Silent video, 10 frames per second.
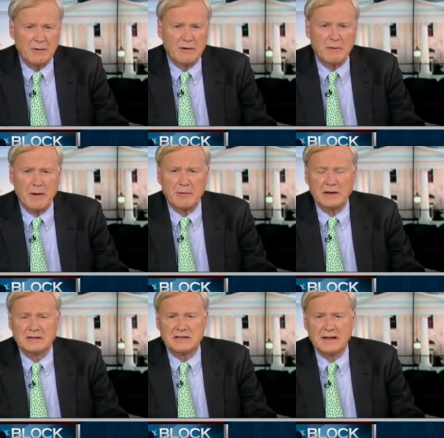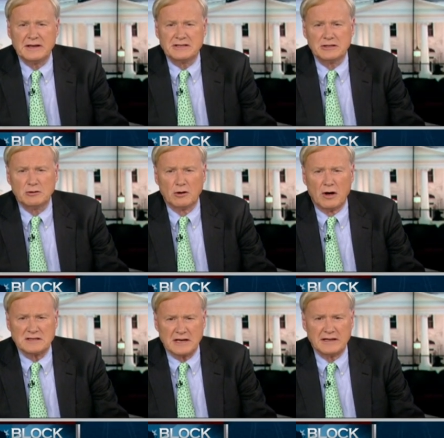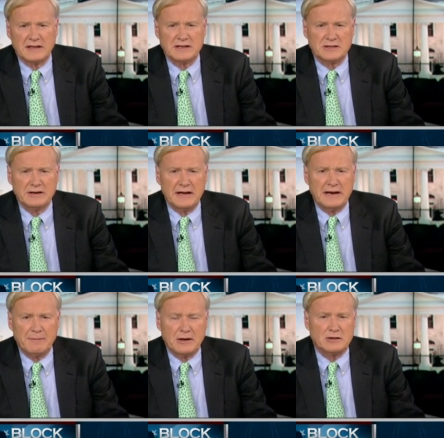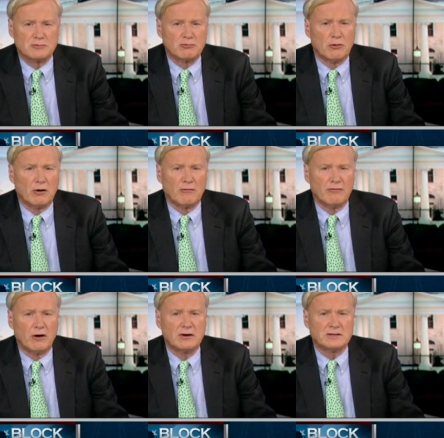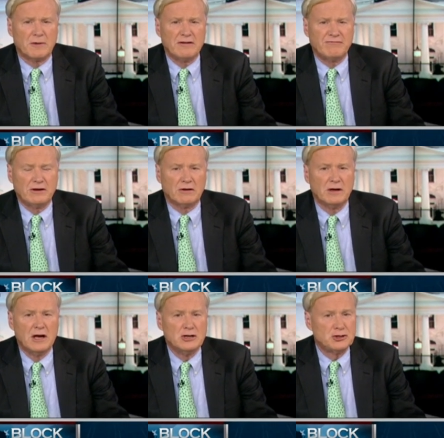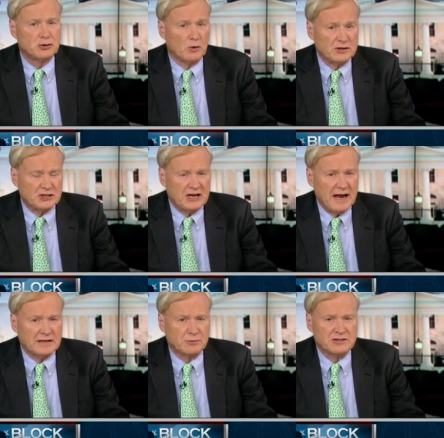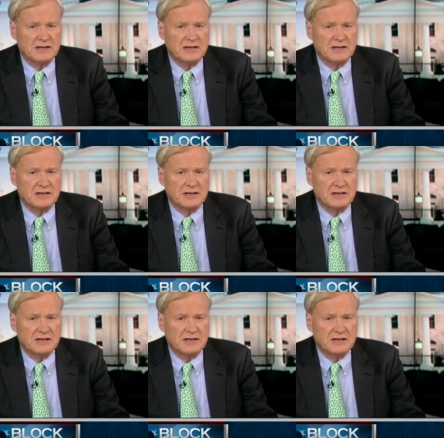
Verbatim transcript: Anyway, Republicans say these new laws like this are needed because rural voters might feel shortchanged.